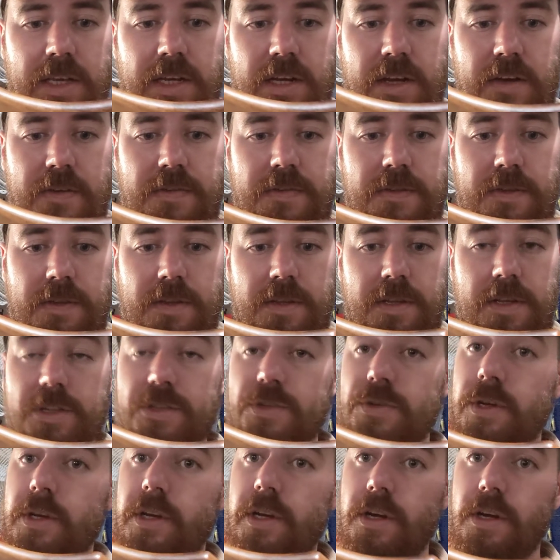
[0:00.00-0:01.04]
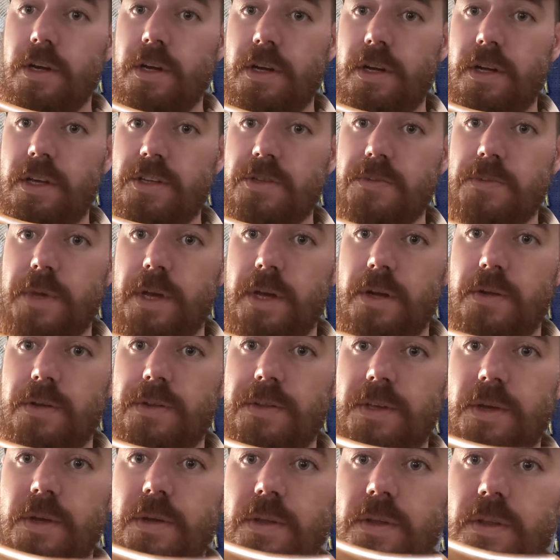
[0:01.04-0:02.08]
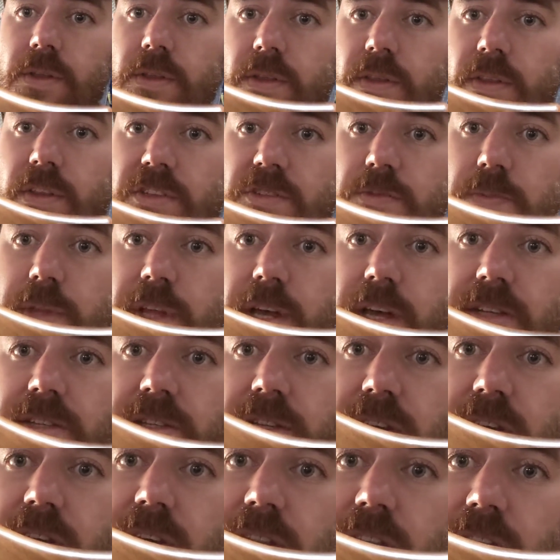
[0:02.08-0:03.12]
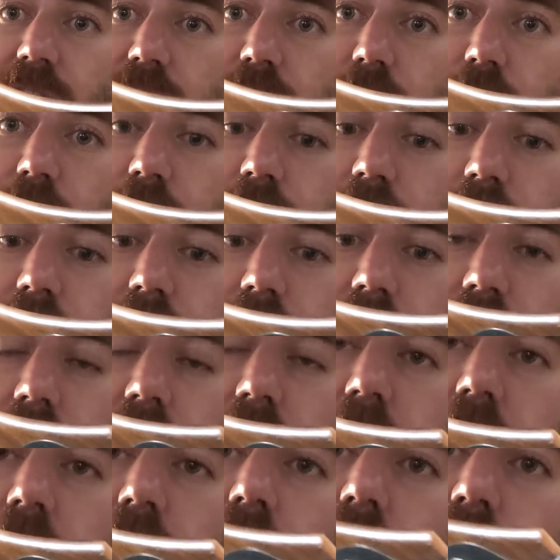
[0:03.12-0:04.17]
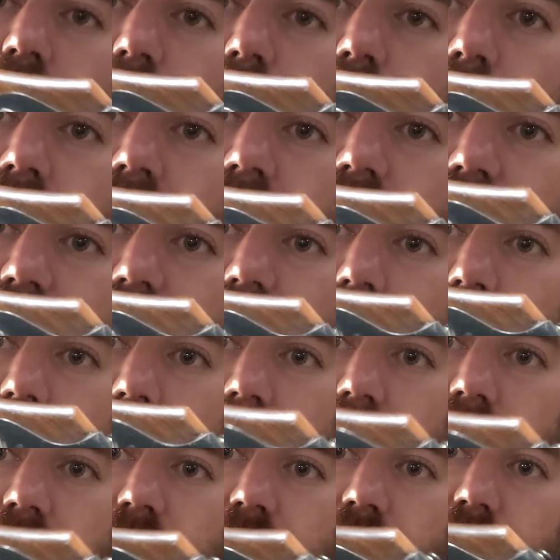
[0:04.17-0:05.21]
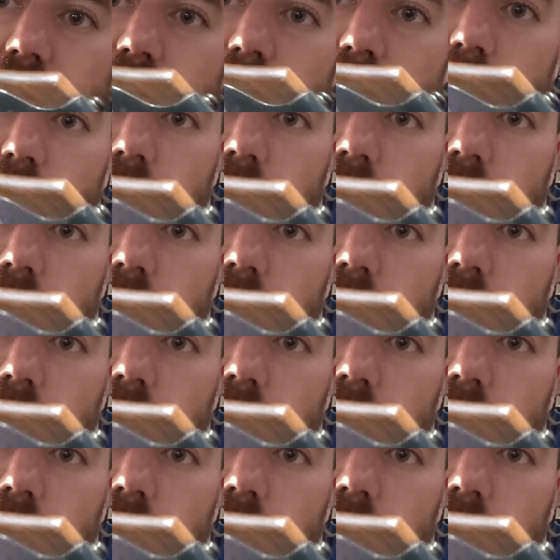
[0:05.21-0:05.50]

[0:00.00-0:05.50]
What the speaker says: enough, the trigger is metal. The only thing that's plastic in this whole thing would be this little insert